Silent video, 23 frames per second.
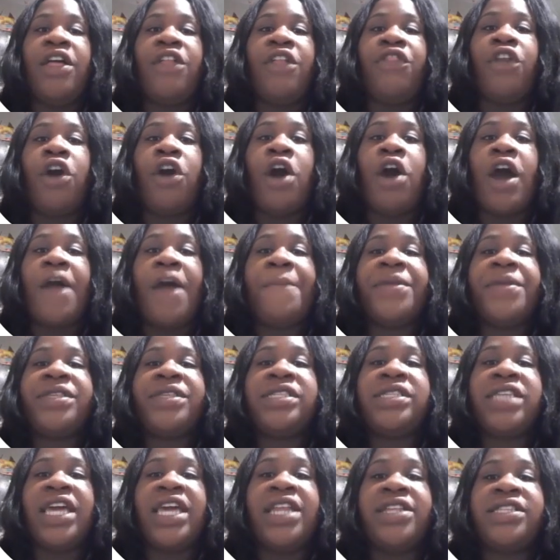The carbon
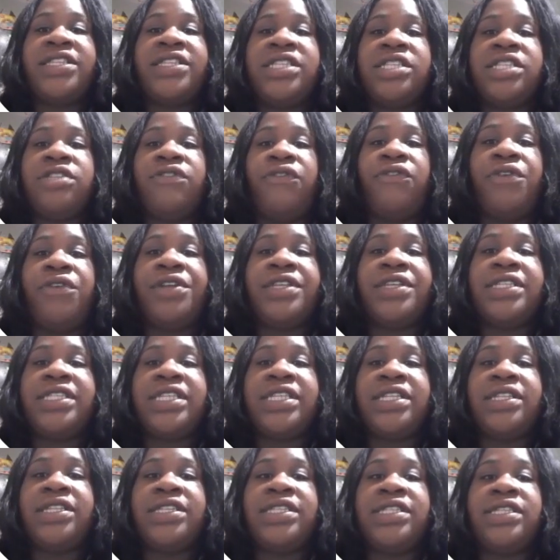skeletons for the
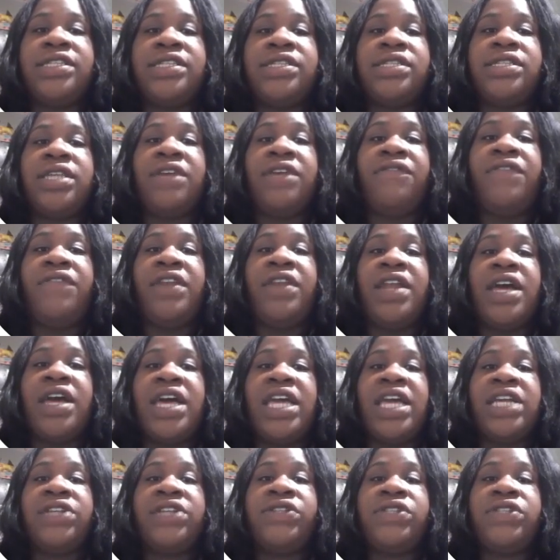synthesis of
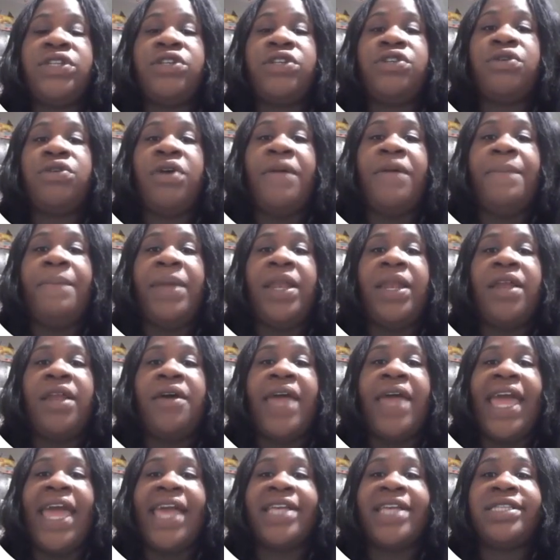non-essential amino
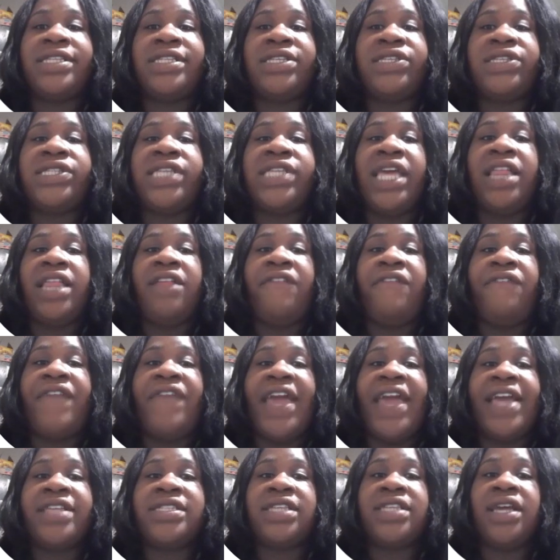acids and the
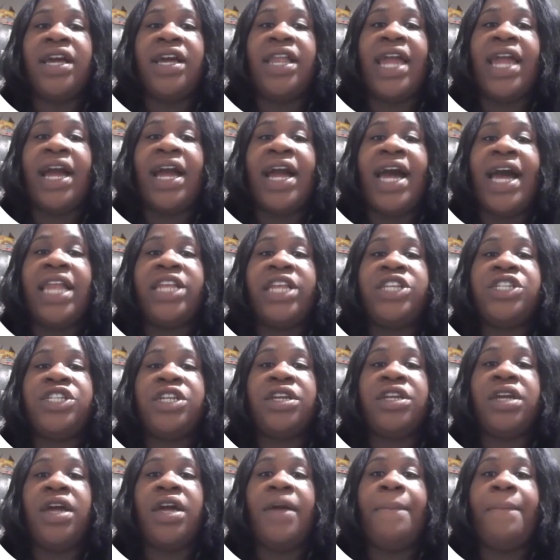fats
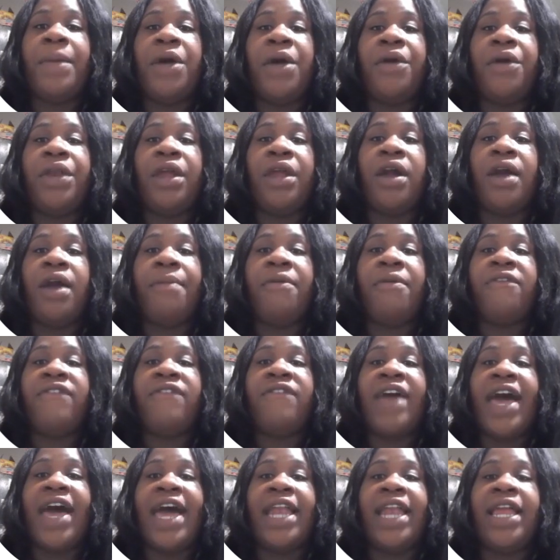glycogen component are
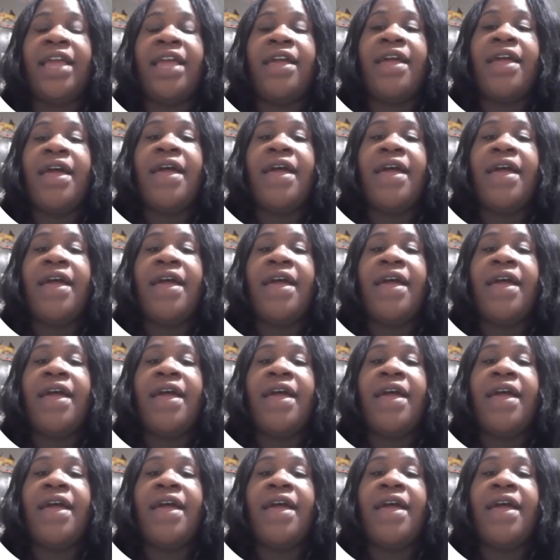provided